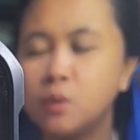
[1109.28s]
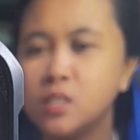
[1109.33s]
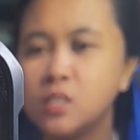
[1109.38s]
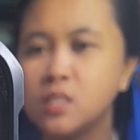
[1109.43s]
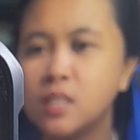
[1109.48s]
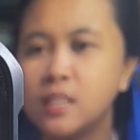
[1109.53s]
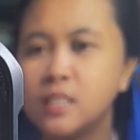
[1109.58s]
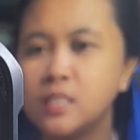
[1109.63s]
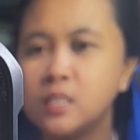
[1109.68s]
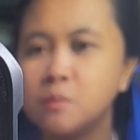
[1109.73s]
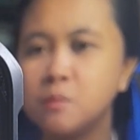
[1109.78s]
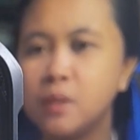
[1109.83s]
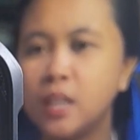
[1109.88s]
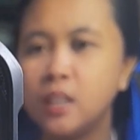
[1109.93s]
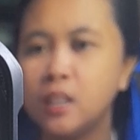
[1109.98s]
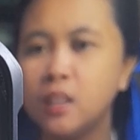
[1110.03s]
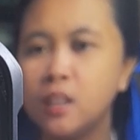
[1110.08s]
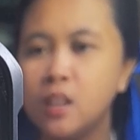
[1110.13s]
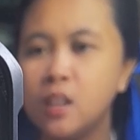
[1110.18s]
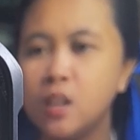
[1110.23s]
a handsome
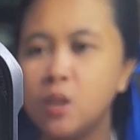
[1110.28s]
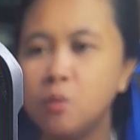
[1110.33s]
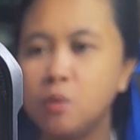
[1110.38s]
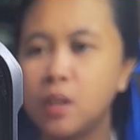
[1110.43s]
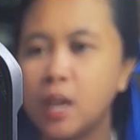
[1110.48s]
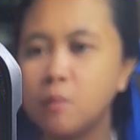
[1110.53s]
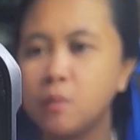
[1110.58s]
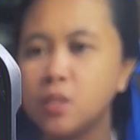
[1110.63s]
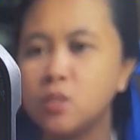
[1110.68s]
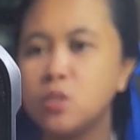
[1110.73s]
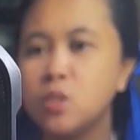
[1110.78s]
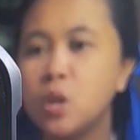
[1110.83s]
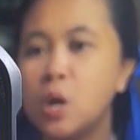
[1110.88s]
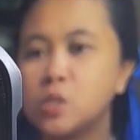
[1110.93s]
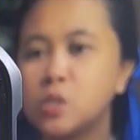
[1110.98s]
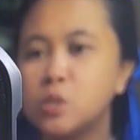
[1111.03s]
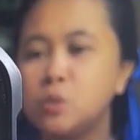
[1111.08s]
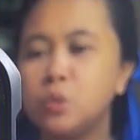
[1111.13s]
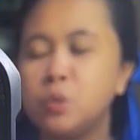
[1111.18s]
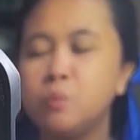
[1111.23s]
man who came into the
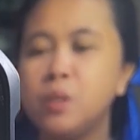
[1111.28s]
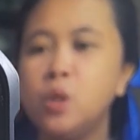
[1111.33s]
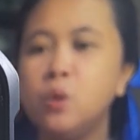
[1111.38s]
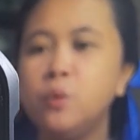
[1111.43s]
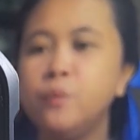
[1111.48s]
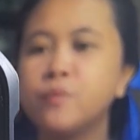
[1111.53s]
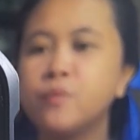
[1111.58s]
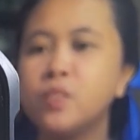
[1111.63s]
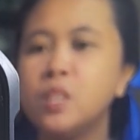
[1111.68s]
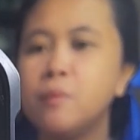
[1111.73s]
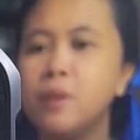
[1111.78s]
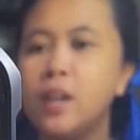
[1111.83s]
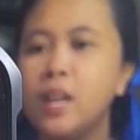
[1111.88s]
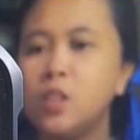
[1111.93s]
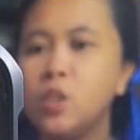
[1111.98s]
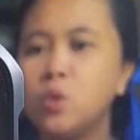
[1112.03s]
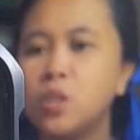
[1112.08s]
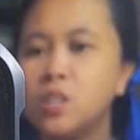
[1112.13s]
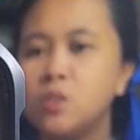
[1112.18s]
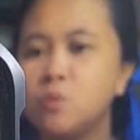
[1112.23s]
auction room alone. The
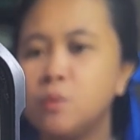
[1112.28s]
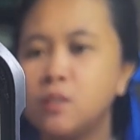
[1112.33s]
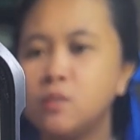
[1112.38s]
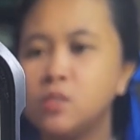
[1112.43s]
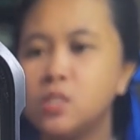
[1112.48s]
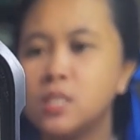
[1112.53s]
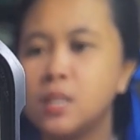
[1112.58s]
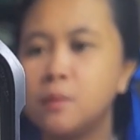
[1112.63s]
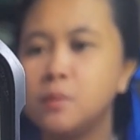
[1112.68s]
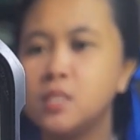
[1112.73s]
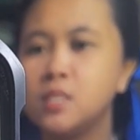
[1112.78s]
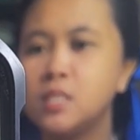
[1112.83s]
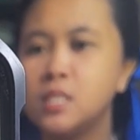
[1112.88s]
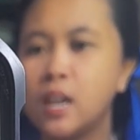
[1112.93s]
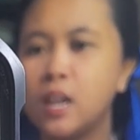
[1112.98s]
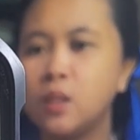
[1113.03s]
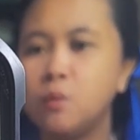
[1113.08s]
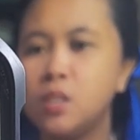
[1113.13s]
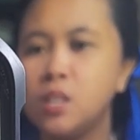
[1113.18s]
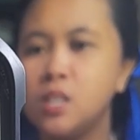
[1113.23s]
man, looking around, stepped
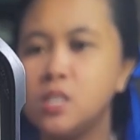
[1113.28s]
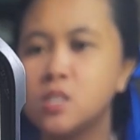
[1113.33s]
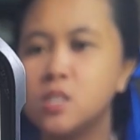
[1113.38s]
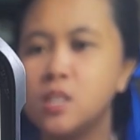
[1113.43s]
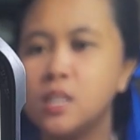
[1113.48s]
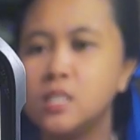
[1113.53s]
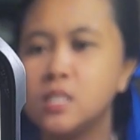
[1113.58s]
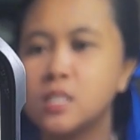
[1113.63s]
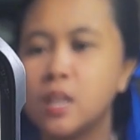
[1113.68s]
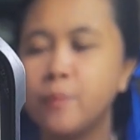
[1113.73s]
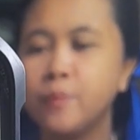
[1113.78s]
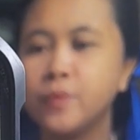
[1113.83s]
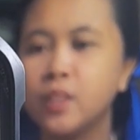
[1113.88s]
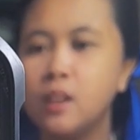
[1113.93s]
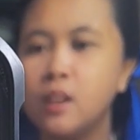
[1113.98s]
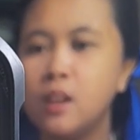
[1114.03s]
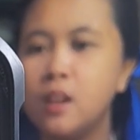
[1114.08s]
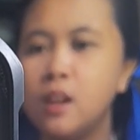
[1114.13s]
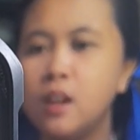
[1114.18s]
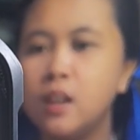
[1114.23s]
inside with a leisurely step.
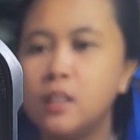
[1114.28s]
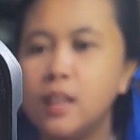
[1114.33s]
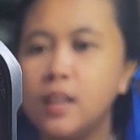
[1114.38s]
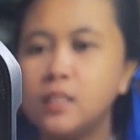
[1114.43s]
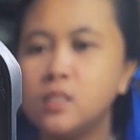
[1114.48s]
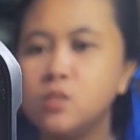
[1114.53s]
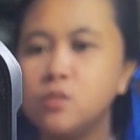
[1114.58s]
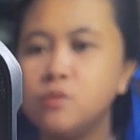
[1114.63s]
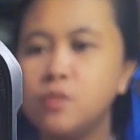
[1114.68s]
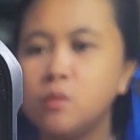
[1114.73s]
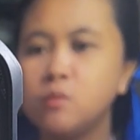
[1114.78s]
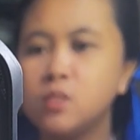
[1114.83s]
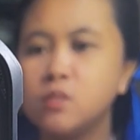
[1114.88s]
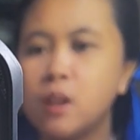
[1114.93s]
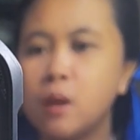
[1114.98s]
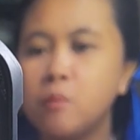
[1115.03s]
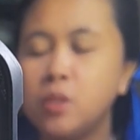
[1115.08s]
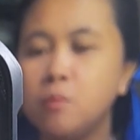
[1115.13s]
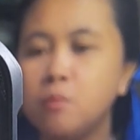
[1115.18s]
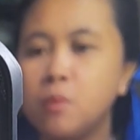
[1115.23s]
Unlike the two famous
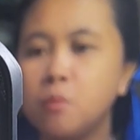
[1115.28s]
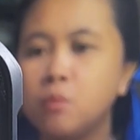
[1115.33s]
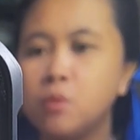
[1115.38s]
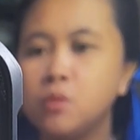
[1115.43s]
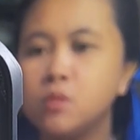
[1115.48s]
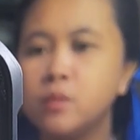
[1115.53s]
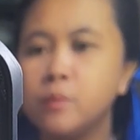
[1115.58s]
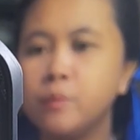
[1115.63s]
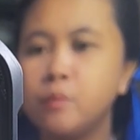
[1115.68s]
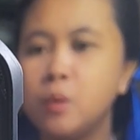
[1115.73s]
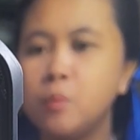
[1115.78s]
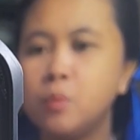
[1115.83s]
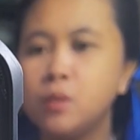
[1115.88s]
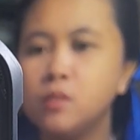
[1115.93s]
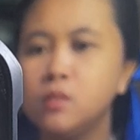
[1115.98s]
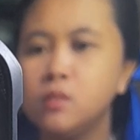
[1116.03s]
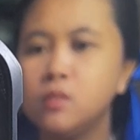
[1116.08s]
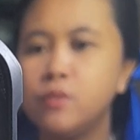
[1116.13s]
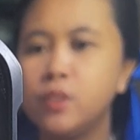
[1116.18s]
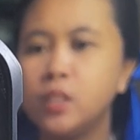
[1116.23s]
family members,
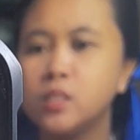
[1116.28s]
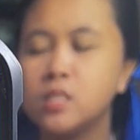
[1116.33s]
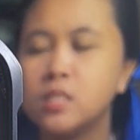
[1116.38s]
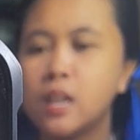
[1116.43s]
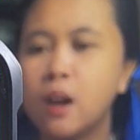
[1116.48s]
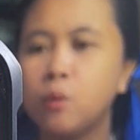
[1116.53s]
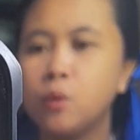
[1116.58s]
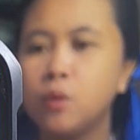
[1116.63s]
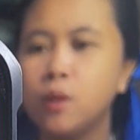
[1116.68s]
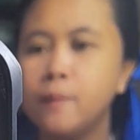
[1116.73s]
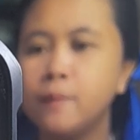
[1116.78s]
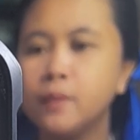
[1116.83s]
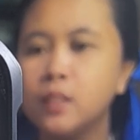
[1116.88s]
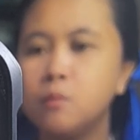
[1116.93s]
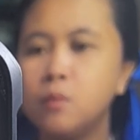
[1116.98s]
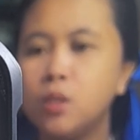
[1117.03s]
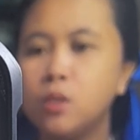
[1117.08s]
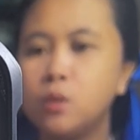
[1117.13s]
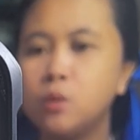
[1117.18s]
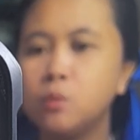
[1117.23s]
people felt sour,
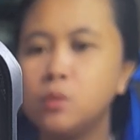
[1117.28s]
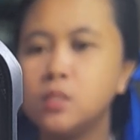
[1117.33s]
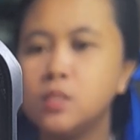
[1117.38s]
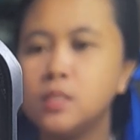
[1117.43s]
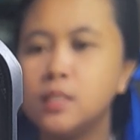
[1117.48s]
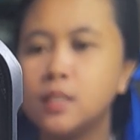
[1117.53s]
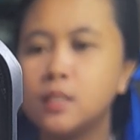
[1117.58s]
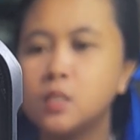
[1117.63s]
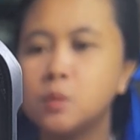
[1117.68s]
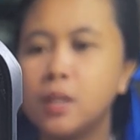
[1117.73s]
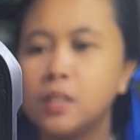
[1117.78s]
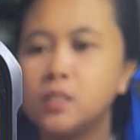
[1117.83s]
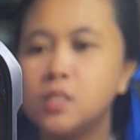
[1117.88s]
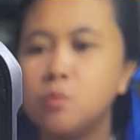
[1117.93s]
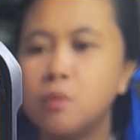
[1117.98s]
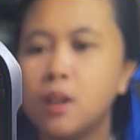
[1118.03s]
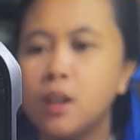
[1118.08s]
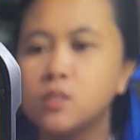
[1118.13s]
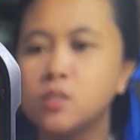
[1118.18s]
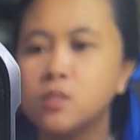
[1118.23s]
but there was an
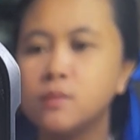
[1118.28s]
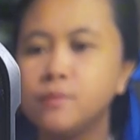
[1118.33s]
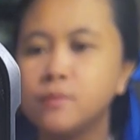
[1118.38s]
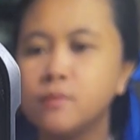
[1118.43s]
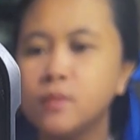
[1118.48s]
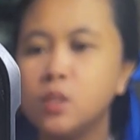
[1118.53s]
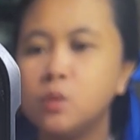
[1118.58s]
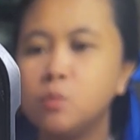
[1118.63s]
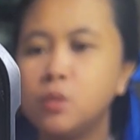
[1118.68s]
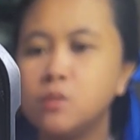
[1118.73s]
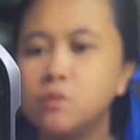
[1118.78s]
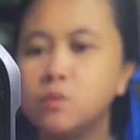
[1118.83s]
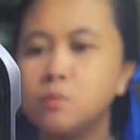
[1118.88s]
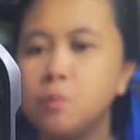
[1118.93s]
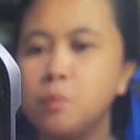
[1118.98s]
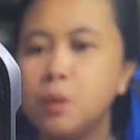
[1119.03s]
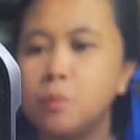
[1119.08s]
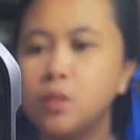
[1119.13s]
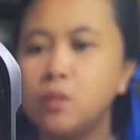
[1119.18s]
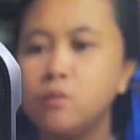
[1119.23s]
unexpected reaction. It was from
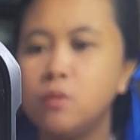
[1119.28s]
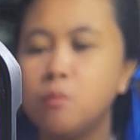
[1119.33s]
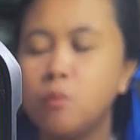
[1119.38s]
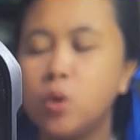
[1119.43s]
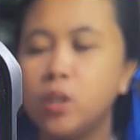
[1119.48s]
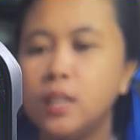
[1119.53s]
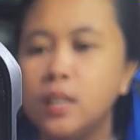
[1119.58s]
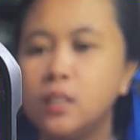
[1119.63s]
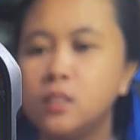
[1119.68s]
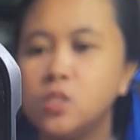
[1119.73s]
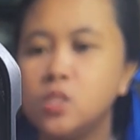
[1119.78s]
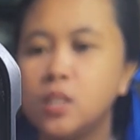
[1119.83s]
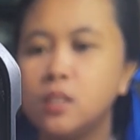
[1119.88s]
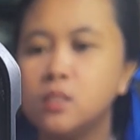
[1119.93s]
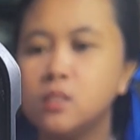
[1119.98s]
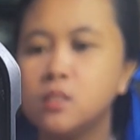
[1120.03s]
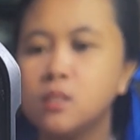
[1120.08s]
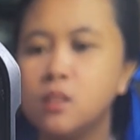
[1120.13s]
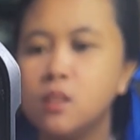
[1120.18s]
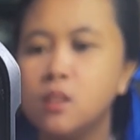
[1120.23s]
the people of Lombardy and
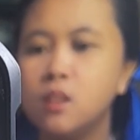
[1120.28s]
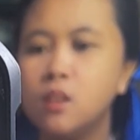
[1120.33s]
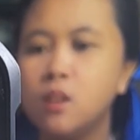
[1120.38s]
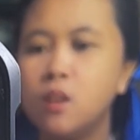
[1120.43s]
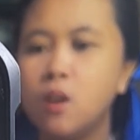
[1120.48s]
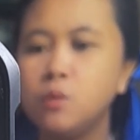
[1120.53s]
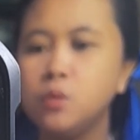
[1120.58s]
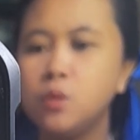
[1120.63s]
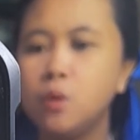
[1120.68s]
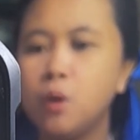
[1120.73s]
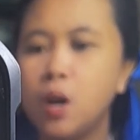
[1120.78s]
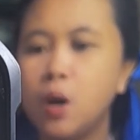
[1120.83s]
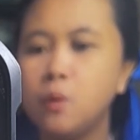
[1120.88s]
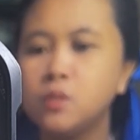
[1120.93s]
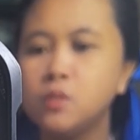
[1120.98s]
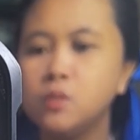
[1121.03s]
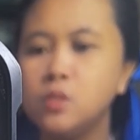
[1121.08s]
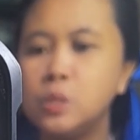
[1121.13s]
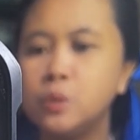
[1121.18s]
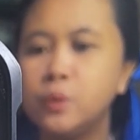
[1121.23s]
Angenes. Oh no, how
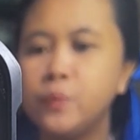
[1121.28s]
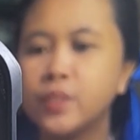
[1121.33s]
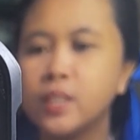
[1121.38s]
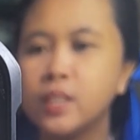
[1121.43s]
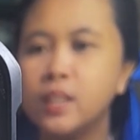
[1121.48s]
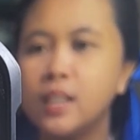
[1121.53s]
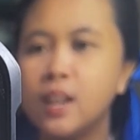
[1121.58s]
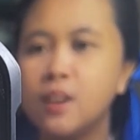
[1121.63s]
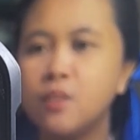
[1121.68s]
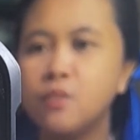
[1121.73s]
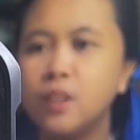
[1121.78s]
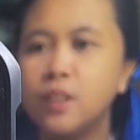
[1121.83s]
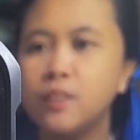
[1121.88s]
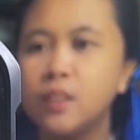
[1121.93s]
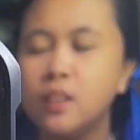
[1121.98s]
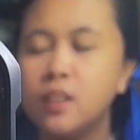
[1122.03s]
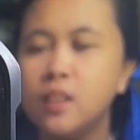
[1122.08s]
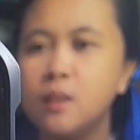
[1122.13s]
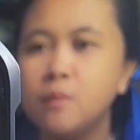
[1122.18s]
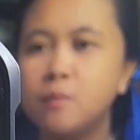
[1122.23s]
could you? Clarivan,
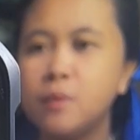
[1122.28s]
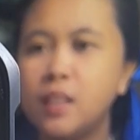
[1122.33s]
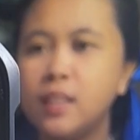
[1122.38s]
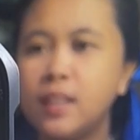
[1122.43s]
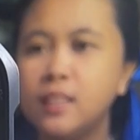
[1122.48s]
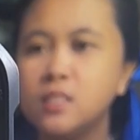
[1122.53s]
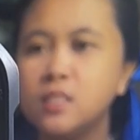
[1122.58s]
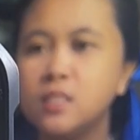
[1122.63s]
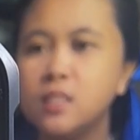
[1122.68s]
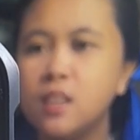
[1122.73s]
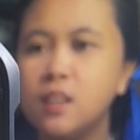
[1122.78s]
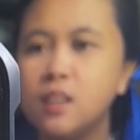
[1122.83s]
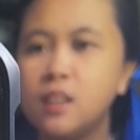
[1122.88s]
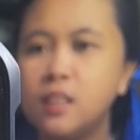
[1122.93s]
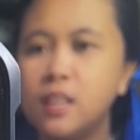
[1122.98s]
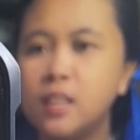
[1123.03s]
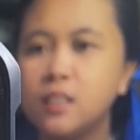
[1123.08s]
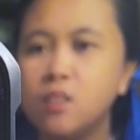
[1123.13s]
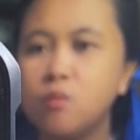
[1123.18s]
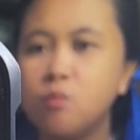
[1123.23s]
Pellet,
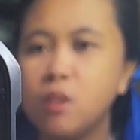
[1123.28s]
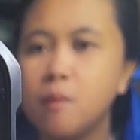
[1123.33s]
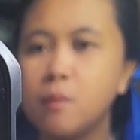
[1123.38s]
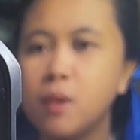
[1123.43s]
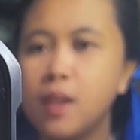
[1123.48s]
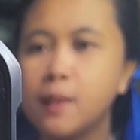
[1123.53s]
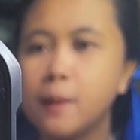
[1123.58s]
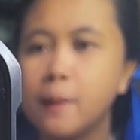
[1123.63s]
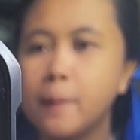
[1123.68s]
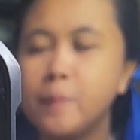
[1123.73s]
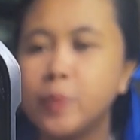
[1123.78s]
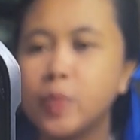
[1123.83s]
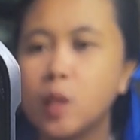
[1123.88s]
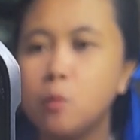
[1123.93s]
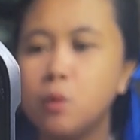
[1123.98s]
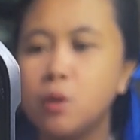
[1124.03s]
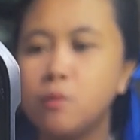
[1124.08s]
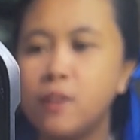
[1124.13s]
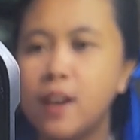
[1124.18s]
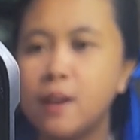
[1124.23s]
unlike the three men,
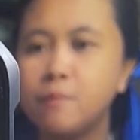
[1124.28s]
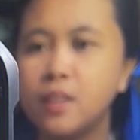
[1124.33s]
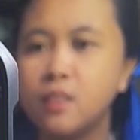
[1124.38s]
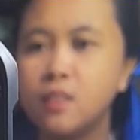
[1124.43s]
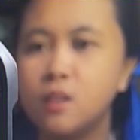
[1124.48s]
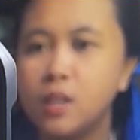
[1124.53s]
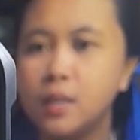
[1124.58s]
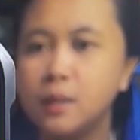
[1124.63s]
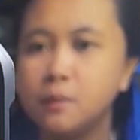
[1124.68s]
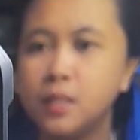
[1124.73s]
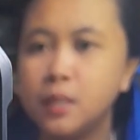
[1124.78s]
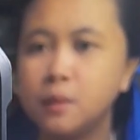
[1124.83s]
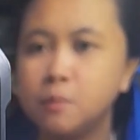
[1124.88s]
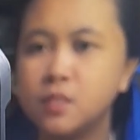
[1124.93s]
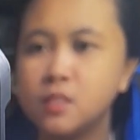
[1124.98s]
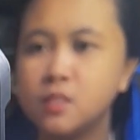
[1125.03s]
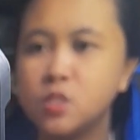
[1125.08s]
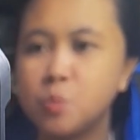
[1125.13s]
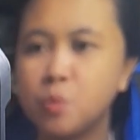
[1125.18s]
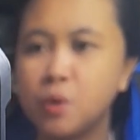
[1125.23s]
were flapping their
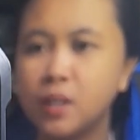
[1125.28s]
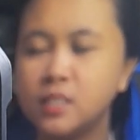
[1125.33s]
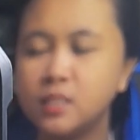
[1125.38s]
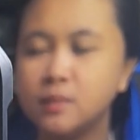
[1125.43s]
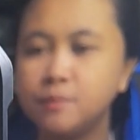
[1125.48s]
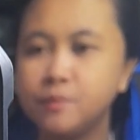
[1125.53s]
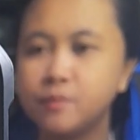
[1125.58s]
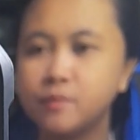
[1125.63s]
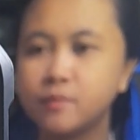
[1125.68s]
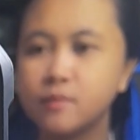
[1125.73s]
hips in surprise.